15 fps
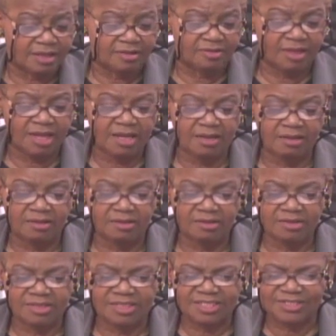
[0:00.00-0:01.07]
They
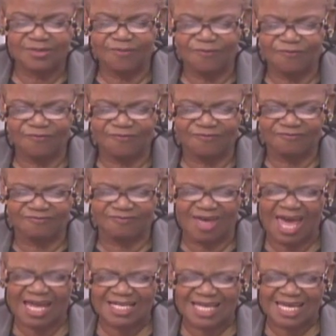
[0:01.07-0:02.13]
looked so
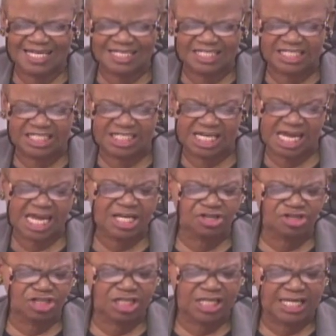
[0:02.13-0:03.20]
fat and
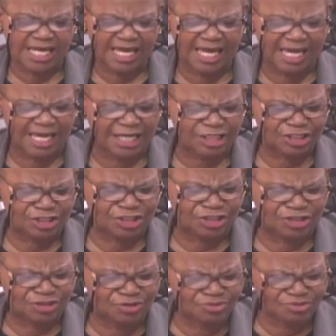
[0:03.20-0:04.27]
tender and
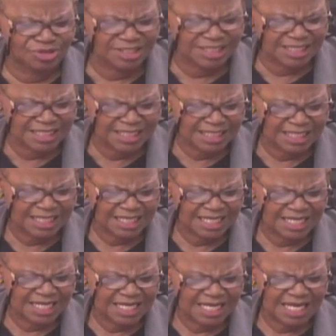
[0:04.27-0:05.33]
juicy.
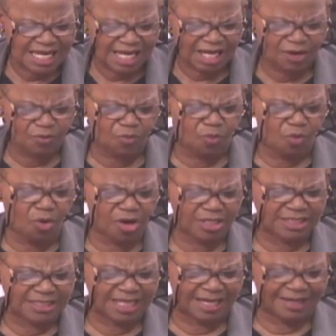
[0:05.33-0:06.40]
He
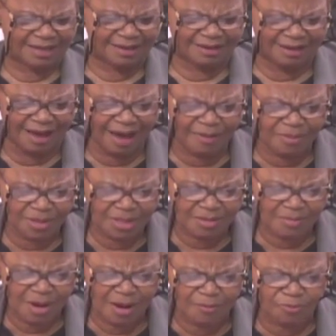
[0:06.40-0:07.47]
wanted to gobble
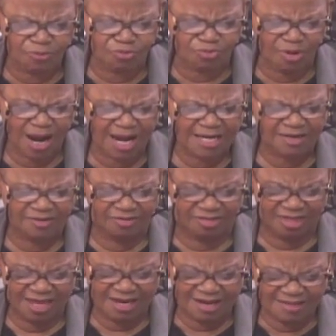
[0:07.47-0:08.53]
them up right
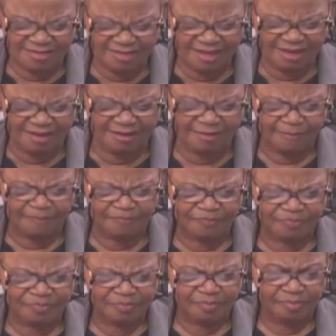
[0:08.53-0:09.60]
then and there,
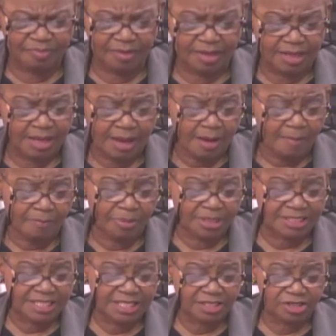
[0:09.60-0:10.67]

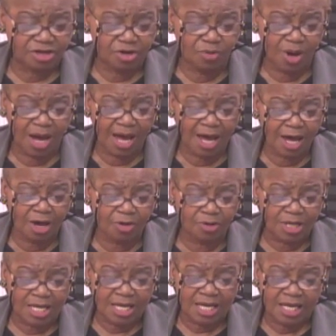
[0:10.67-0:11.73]
but didn't know
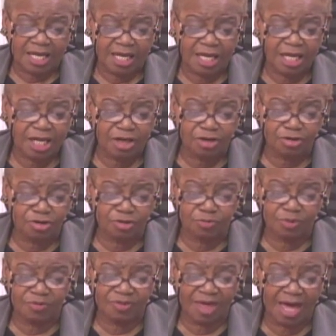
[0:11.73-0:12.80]
how he
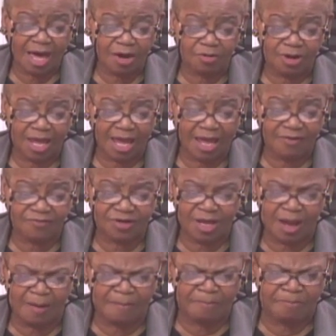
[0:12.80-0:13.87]
could without having
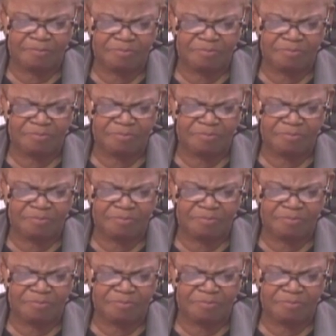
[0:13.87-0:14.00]
a